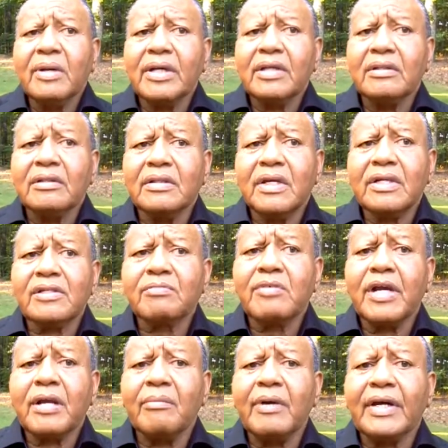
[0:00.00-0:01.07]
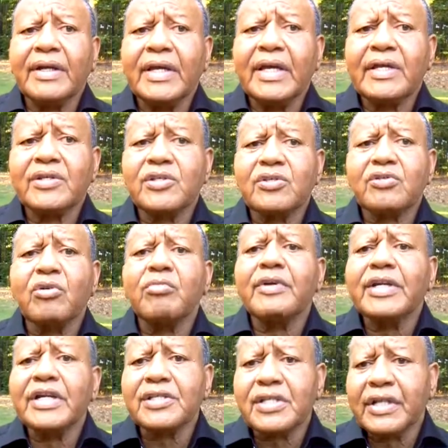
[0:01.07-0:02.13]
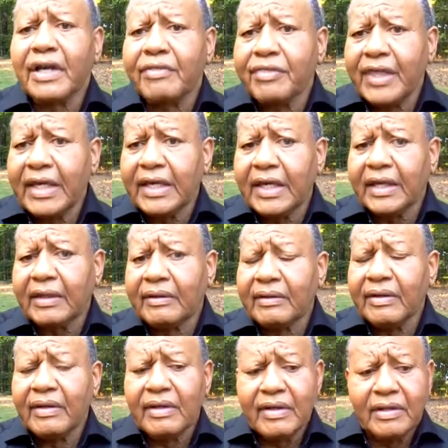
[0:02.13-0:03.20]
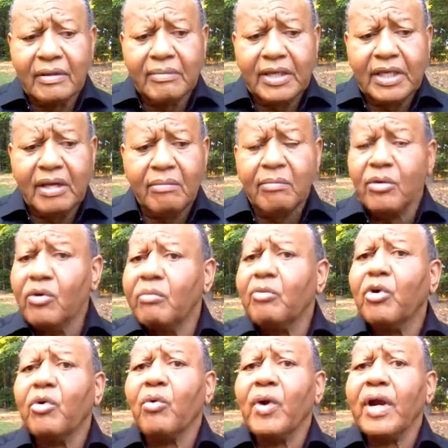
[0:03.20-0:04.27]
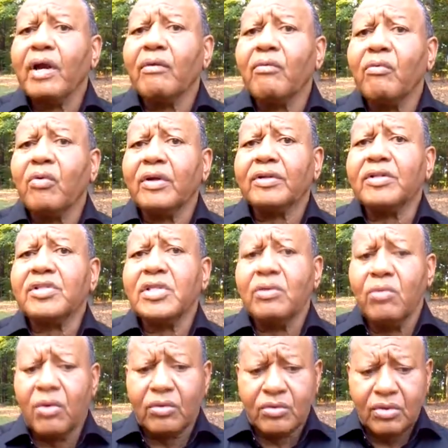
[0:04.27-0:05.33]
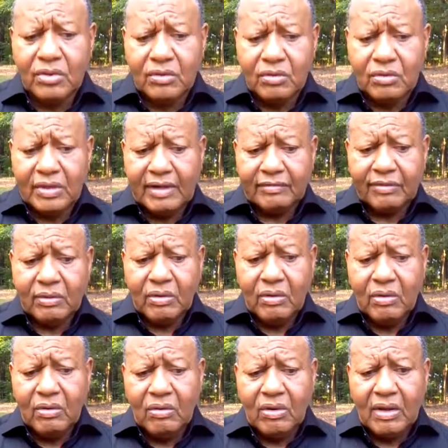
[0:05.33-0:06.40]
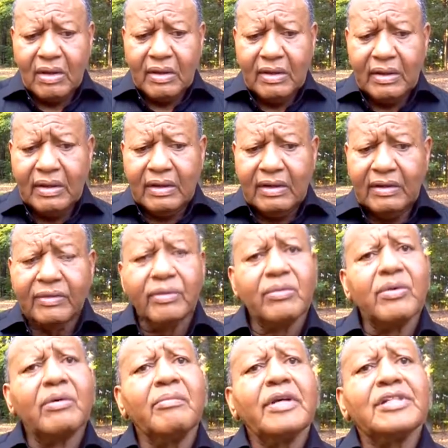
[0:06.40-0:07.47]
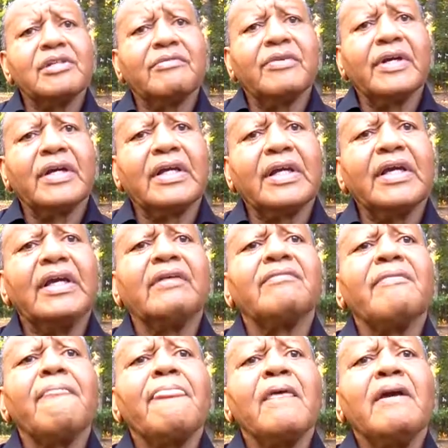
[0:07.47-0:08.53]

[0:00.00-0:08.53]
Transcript: But it does bring about a soberness in our thinking to become more and more aware of what does He want to do. After all, the world makes it very clear,